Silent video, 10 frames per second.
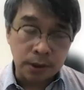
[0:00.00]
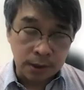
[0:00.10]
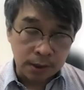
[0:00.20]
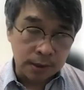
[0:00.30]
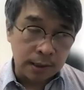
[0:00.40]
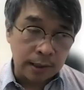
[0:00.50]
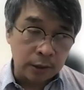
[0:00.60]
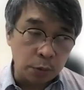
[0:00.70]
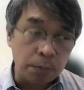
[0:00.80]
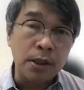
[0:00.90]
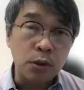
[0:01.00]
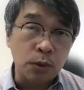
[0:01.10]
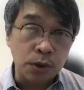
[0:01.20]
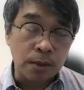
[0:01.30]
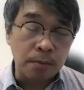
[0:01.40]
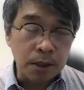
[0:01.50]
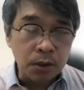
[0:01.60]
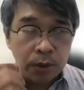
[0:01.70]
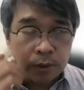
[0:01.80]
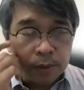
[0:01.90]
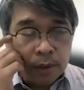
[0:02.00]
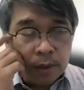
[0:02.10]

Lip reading: no, such as the right to pass through, as I mentioned.